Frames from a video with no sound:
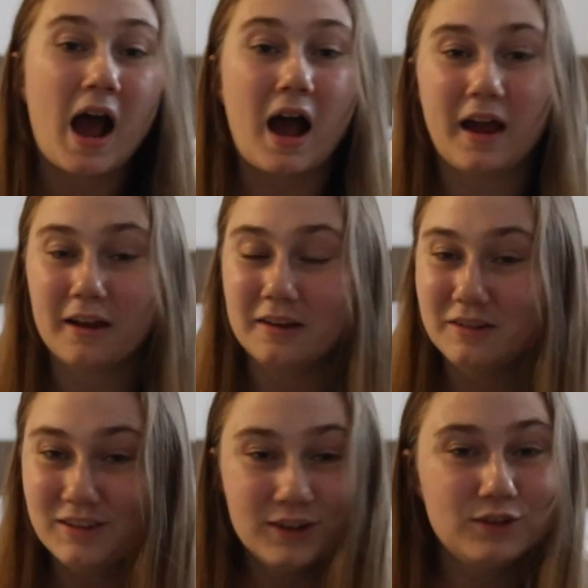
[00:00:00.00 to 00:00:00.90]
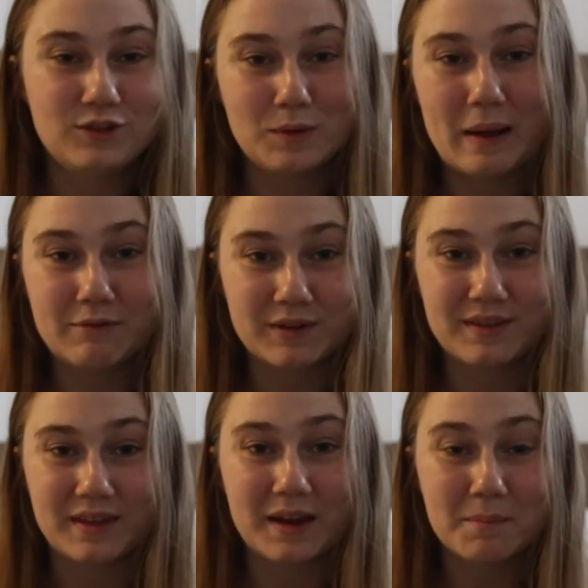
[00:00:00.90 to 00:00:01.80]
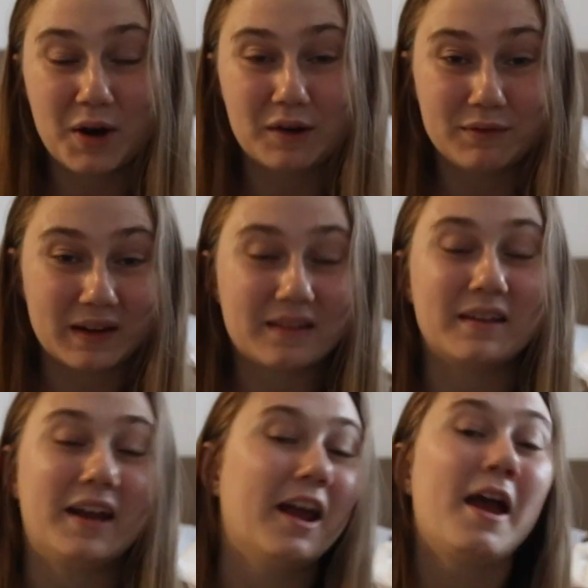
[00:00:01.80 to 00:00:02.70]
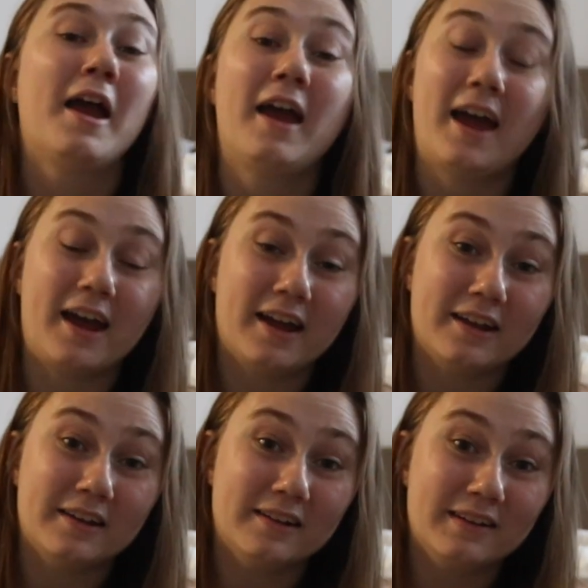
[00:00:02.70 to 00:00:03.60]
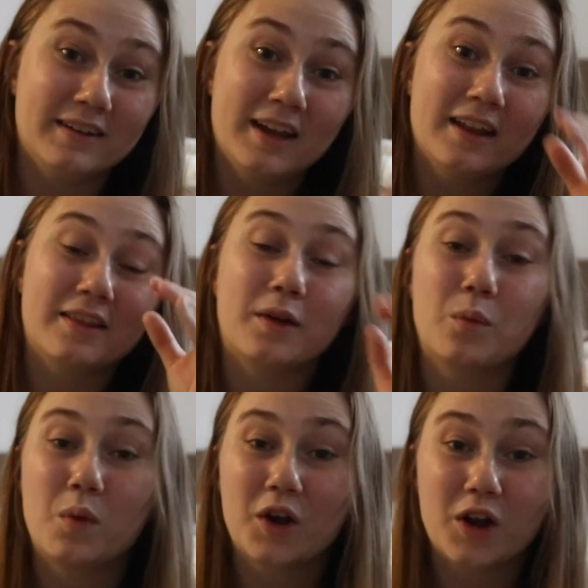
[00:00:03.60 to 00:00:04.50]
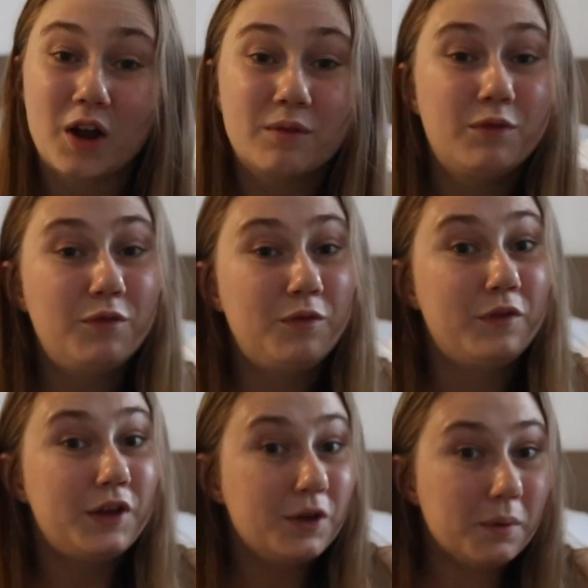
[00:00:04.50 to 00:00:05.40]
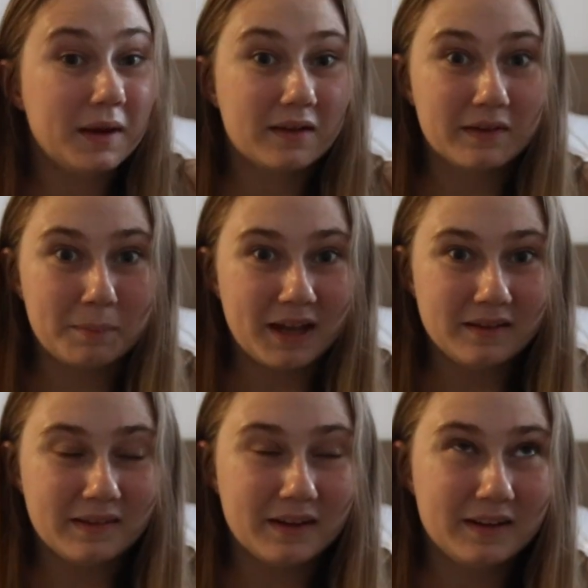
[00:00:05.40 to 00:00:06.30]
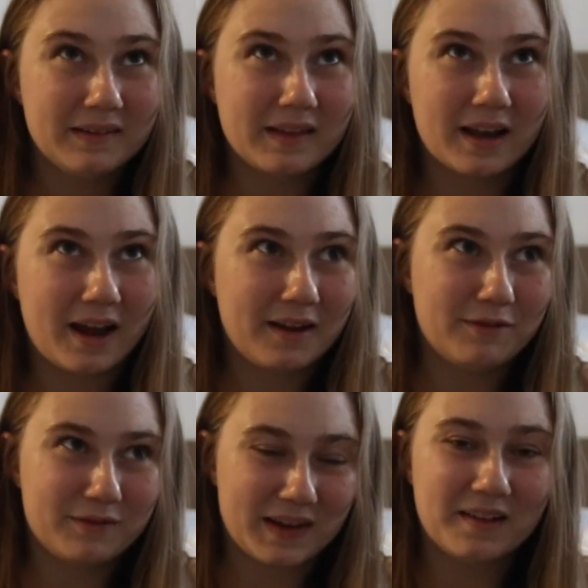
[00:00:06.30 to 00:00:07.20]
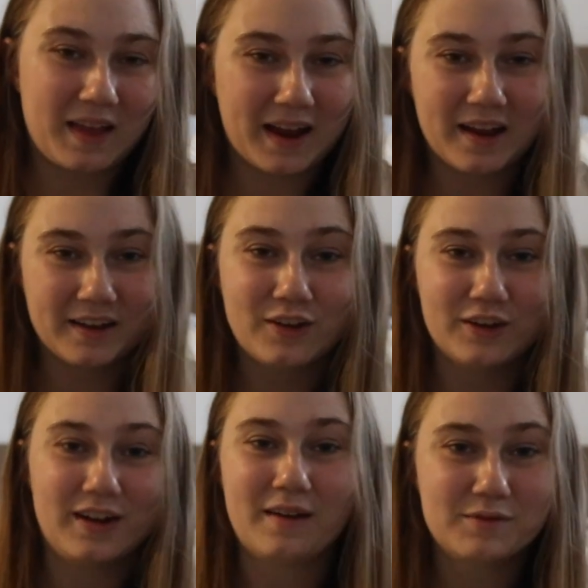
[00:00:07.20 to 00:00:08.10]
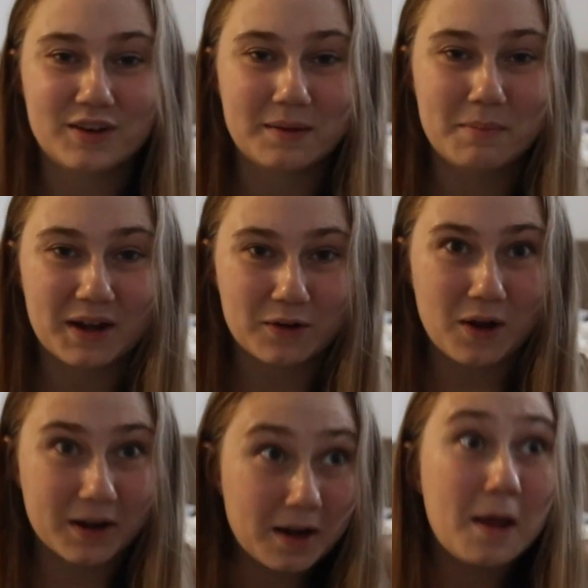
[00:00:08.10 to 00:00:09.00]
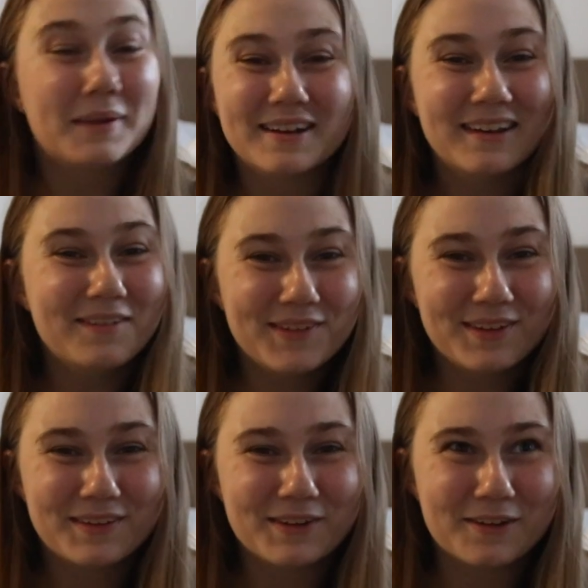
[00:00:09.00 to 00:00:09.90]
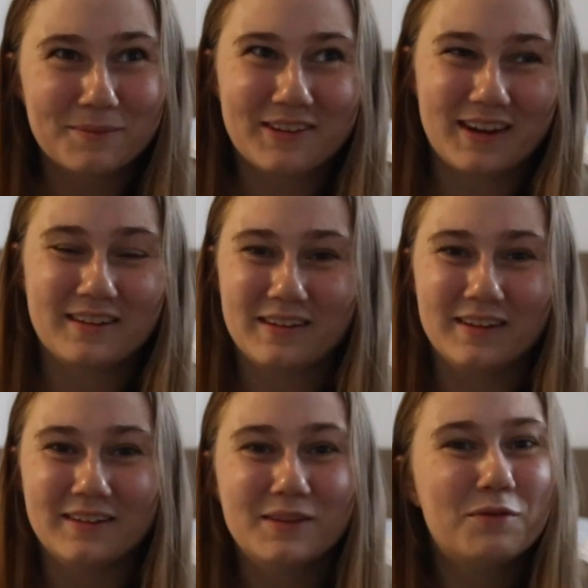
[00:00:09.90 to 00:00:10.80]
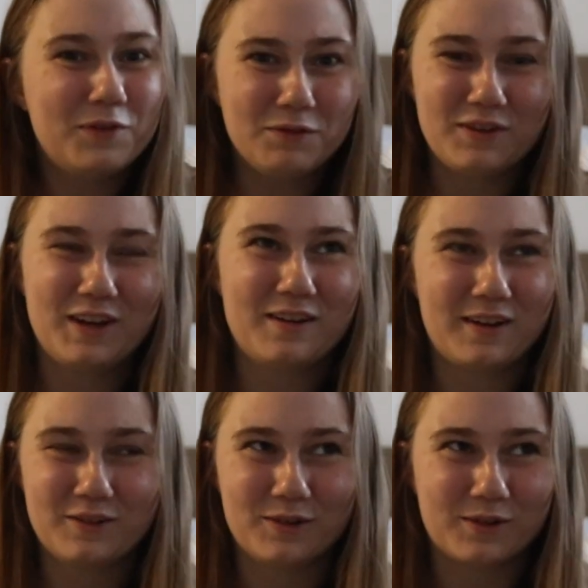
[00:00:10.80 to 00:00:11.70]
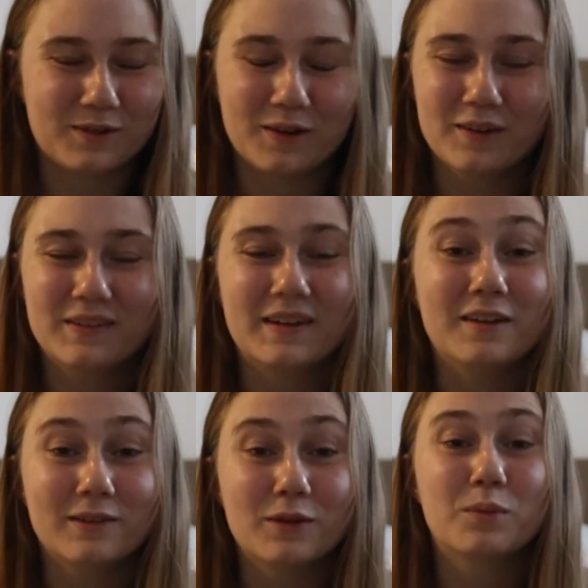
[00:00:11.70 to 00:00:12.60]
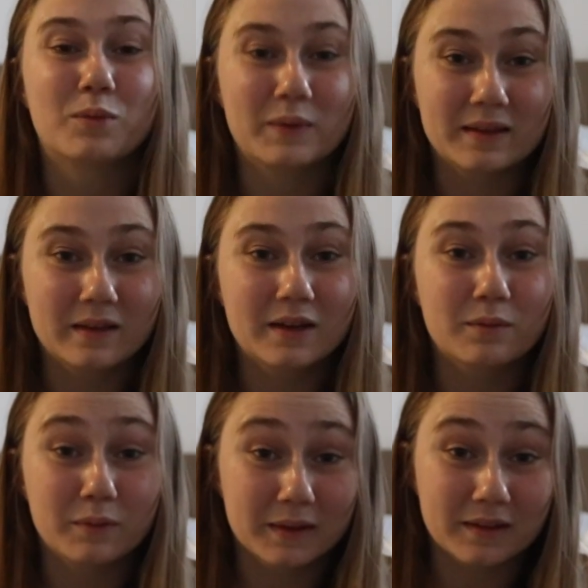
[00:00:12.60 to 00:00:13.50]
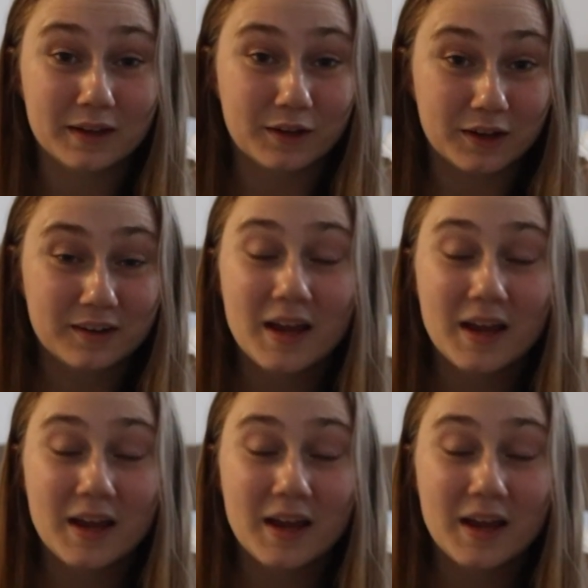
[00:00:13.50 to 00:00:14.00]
I didn't do everything perfectly, and there were a few expenses that I feel like I could have done better on, but given the circumstances, $1,500 is really, really good.